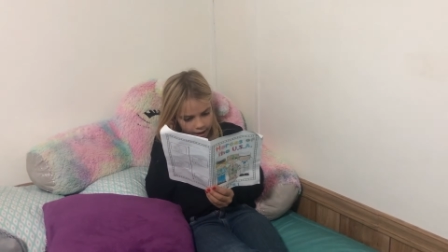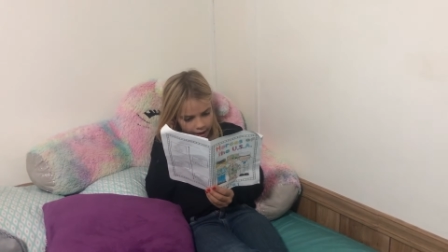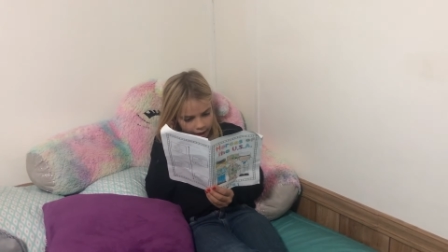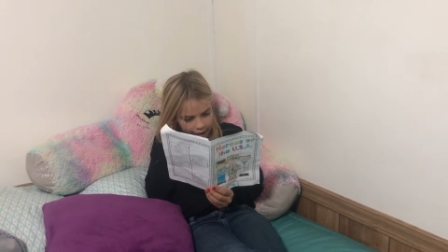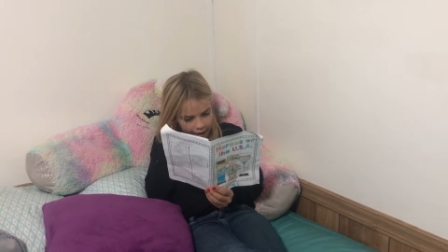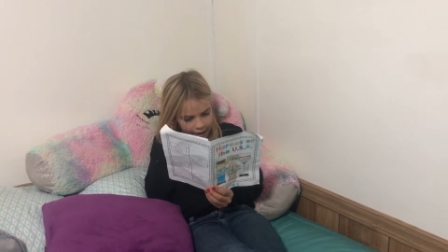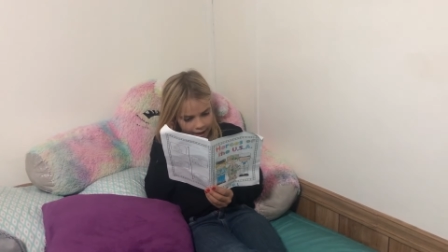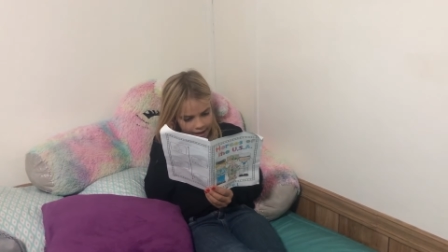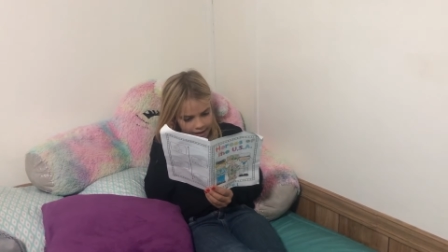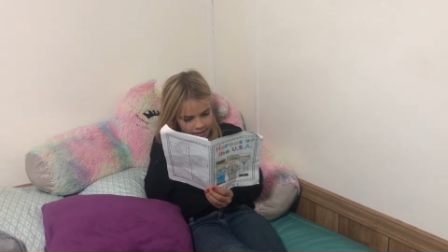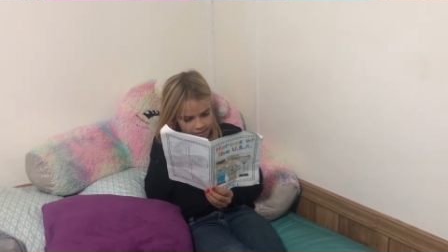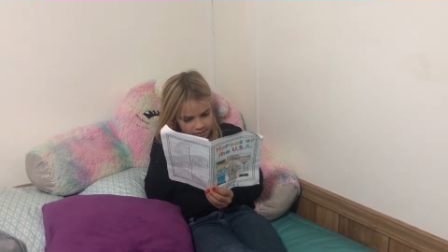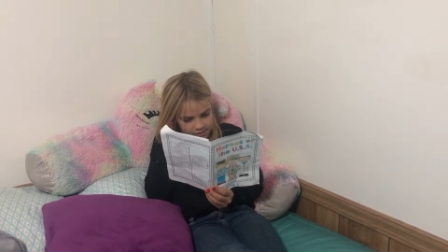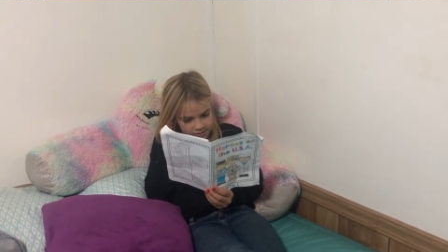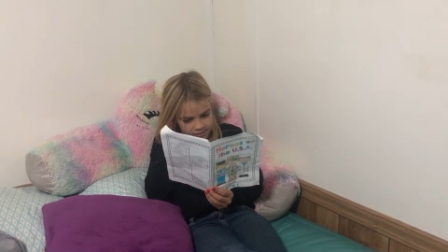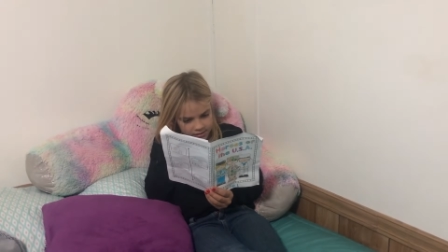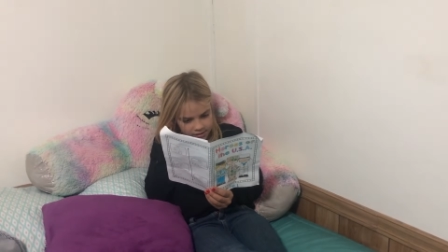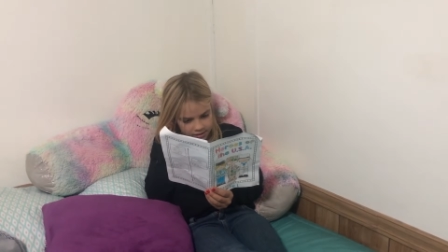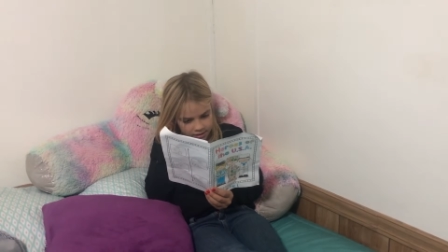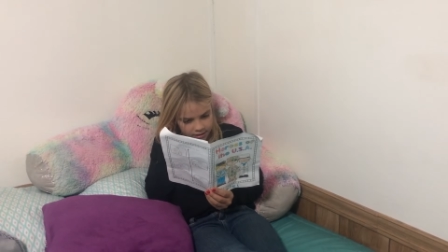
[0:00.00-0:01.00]

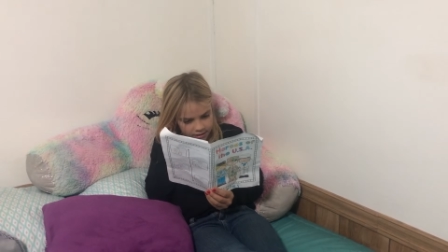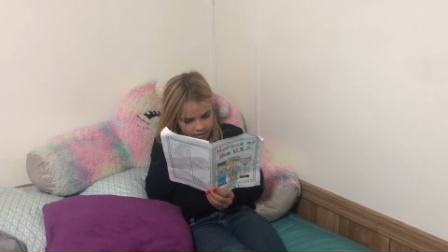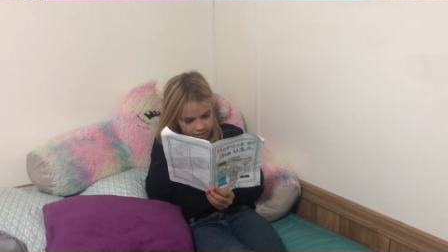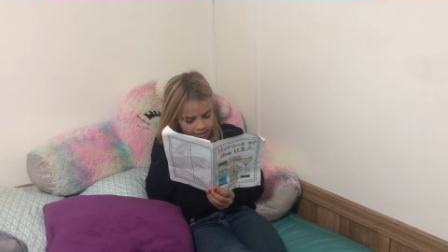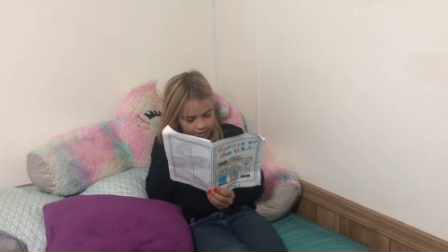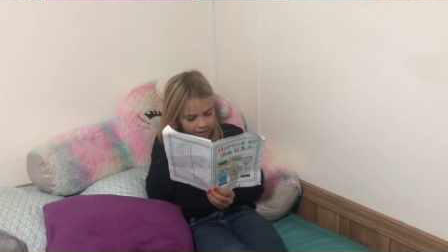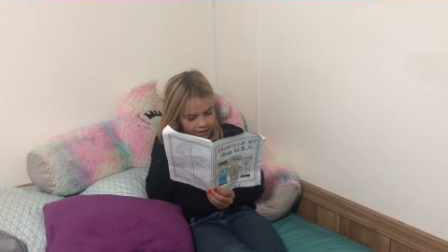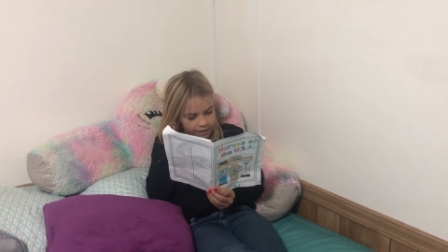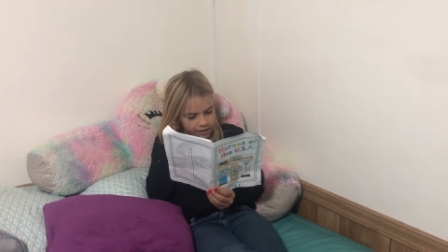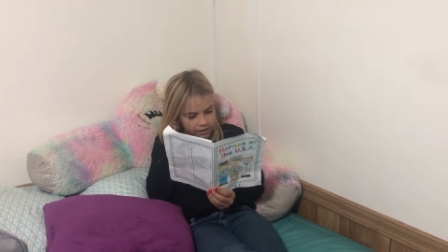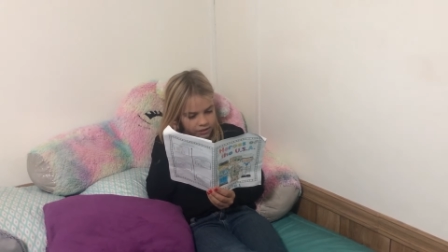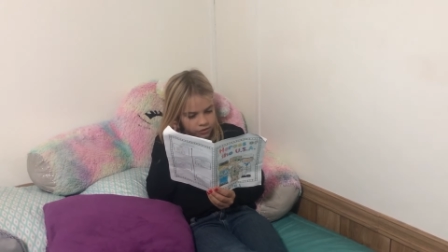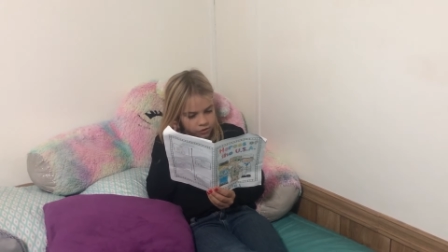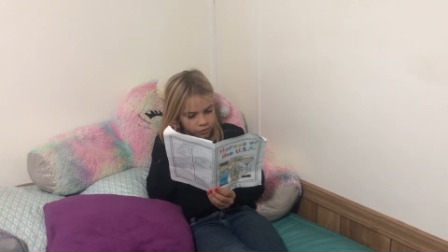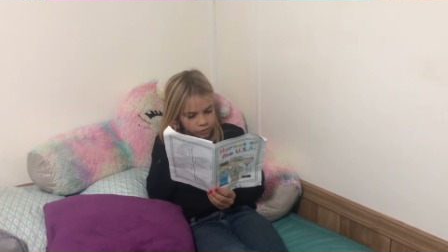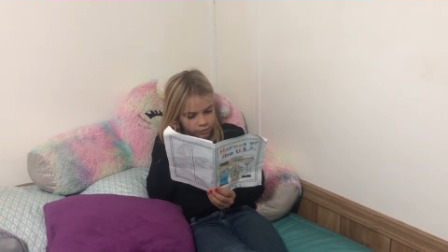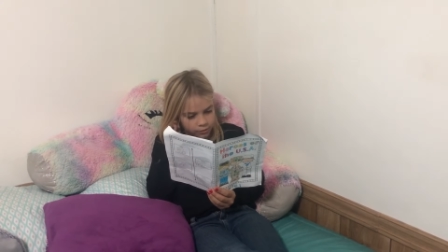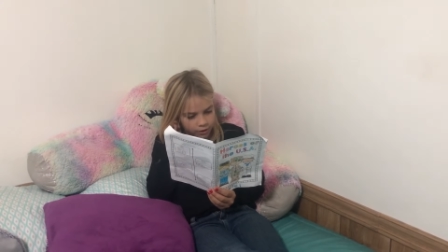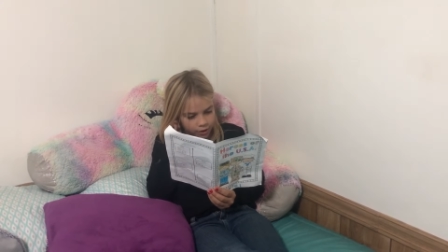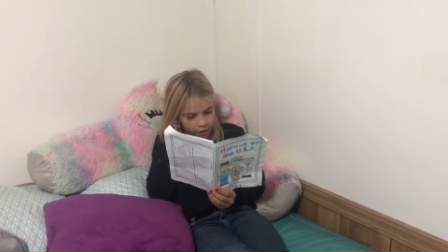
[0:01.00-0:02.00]
as they
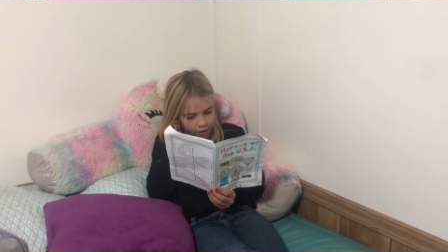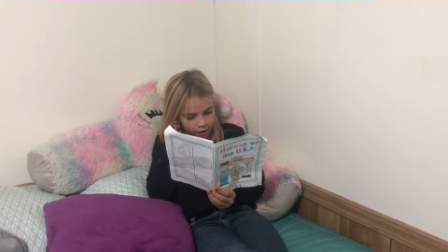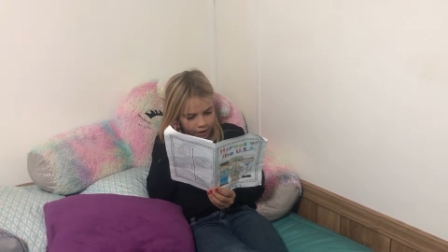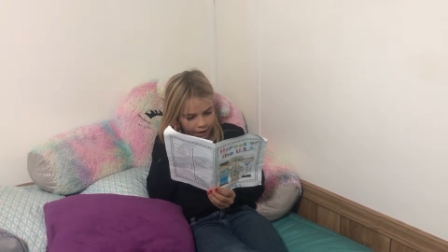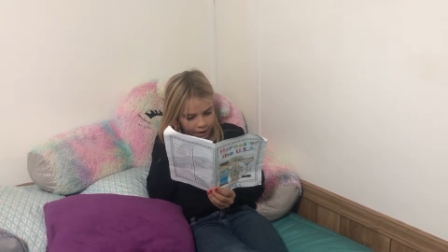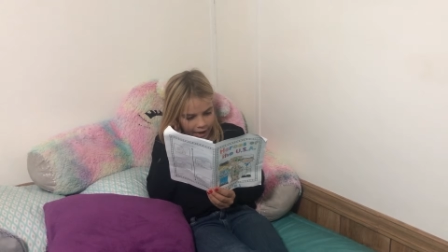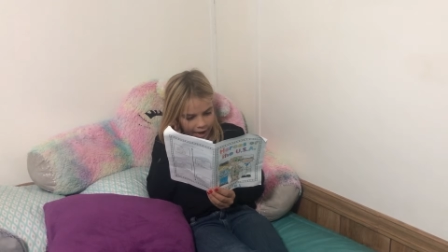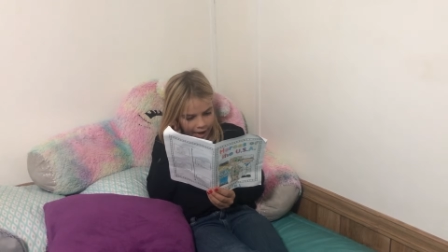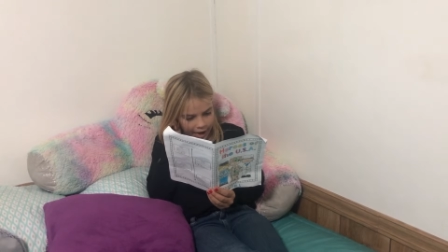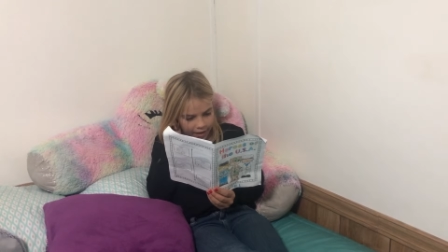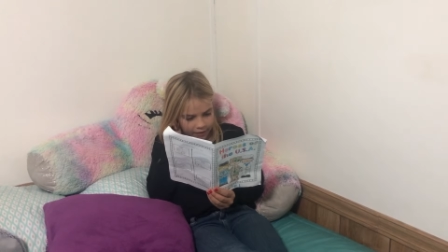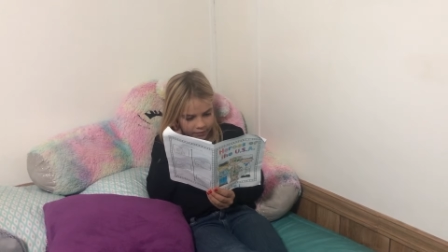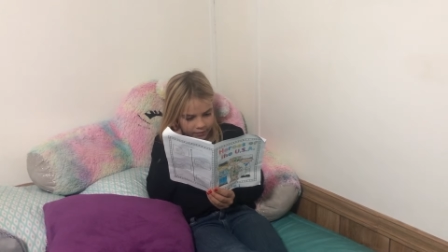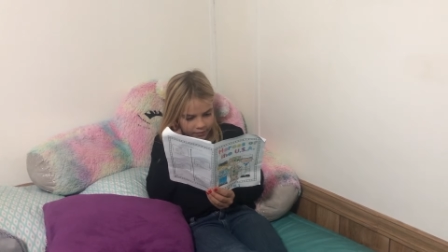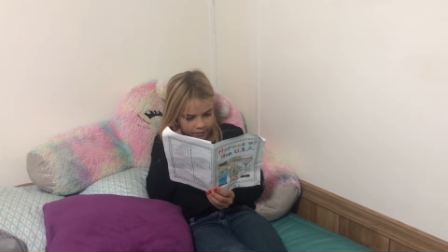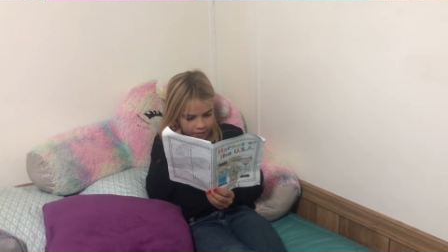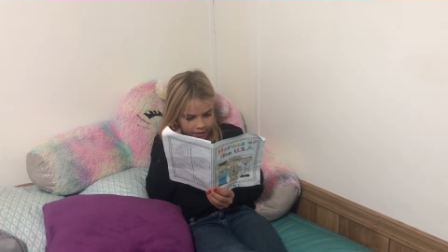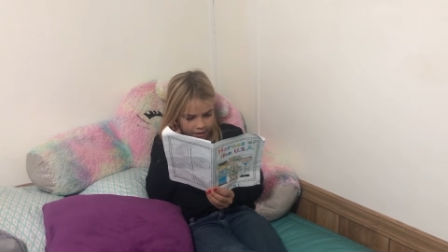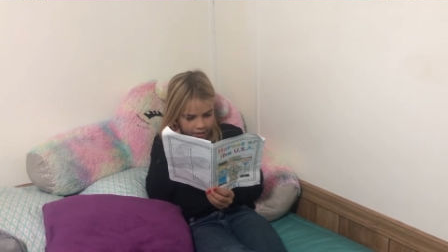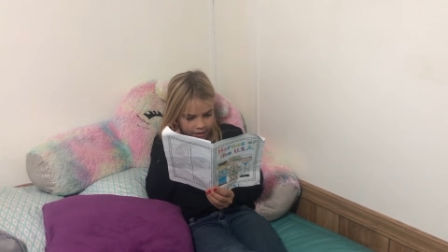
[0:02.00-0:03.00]
do not have
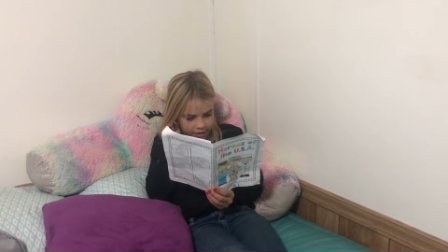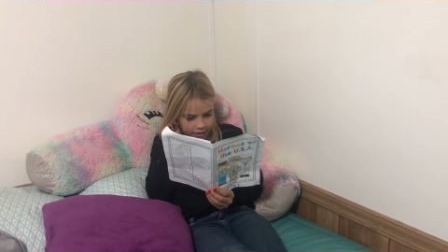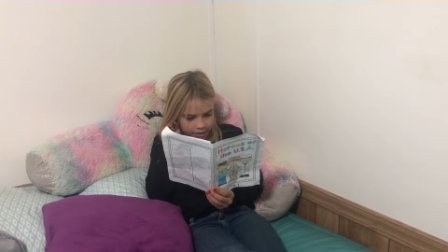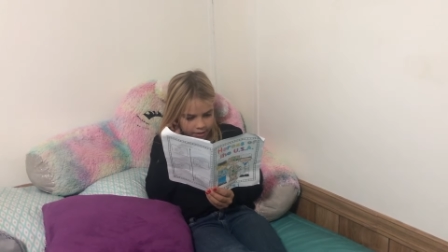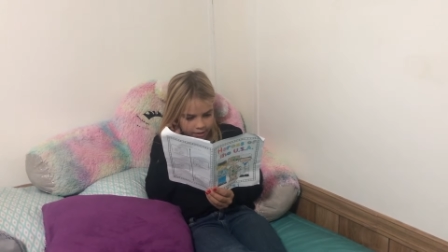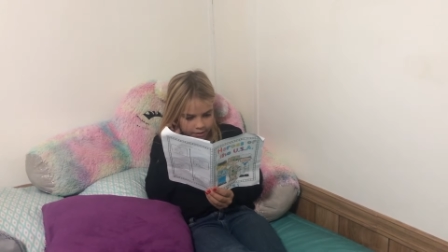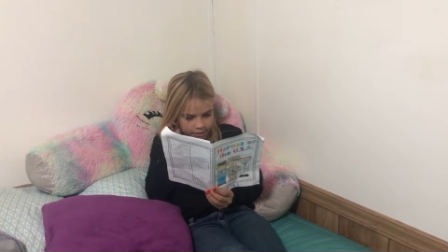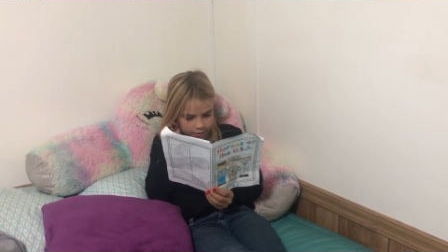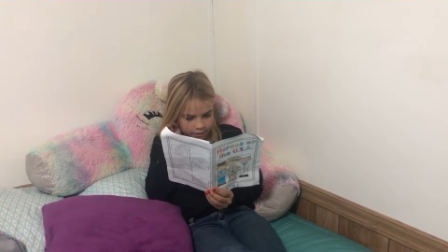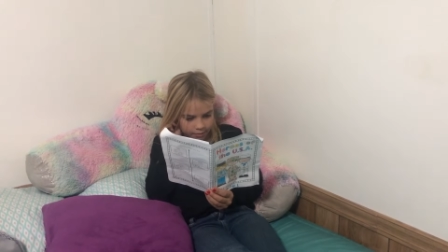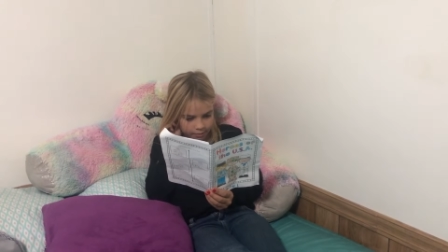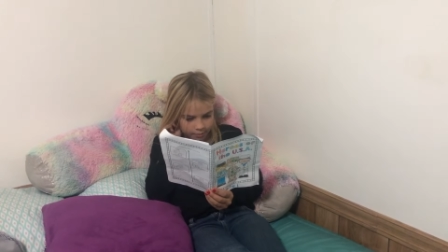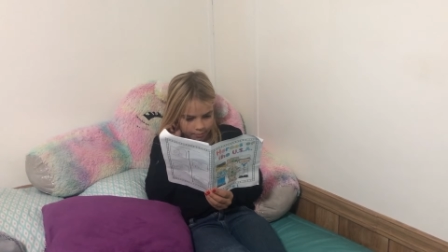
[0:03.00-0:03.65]
any